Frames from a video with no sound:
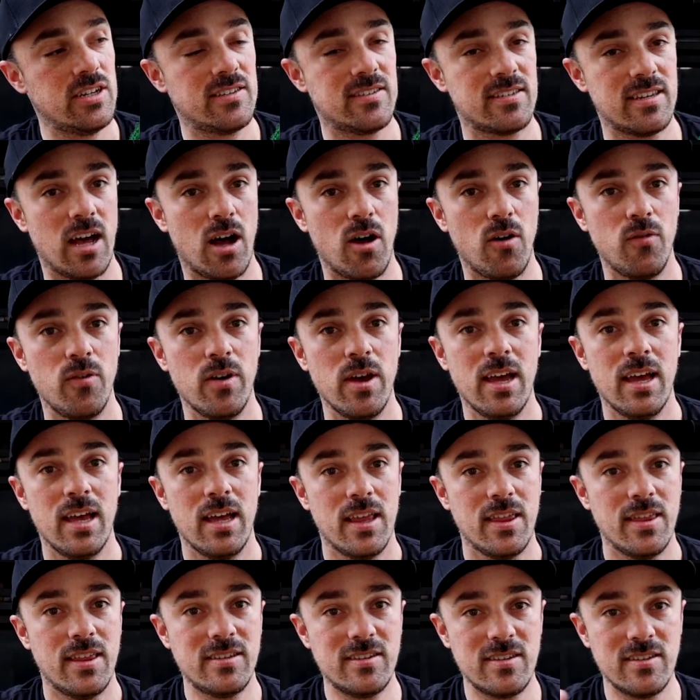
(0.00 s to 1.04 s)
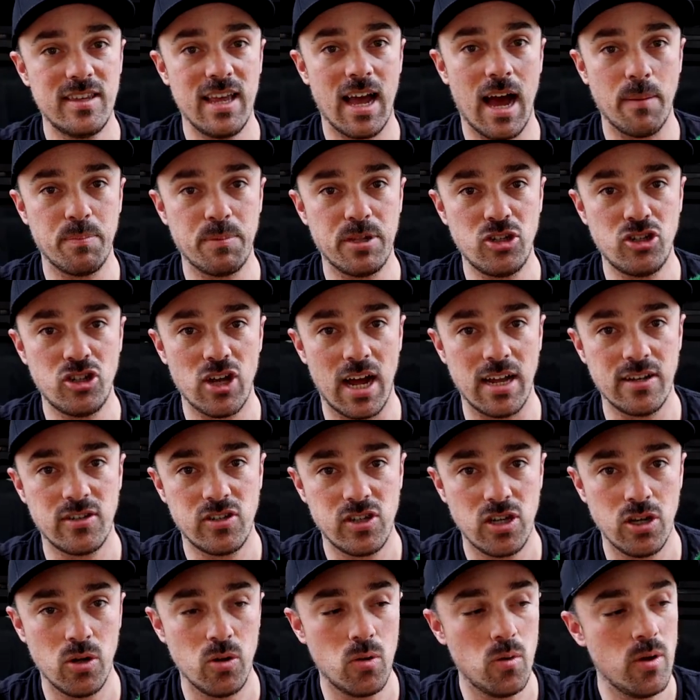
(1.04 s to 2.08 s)
itself, This is the OptiShot
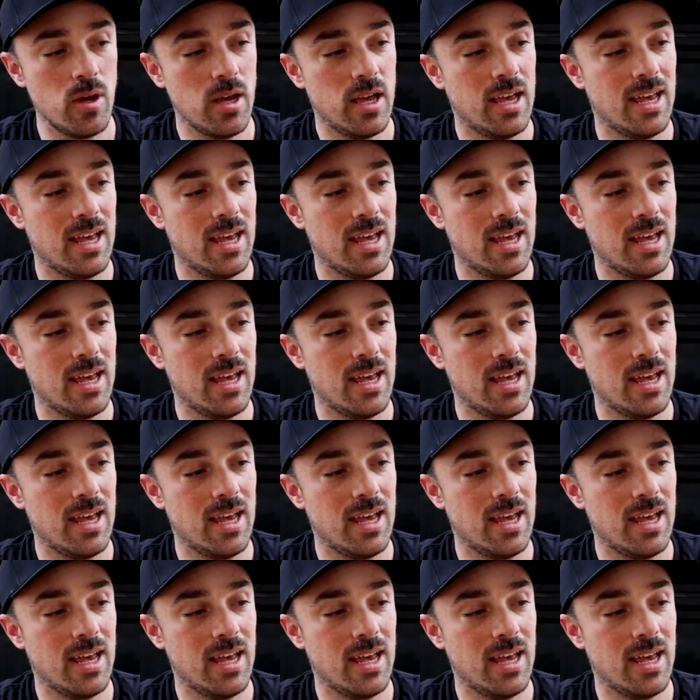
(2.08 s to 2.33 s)
two.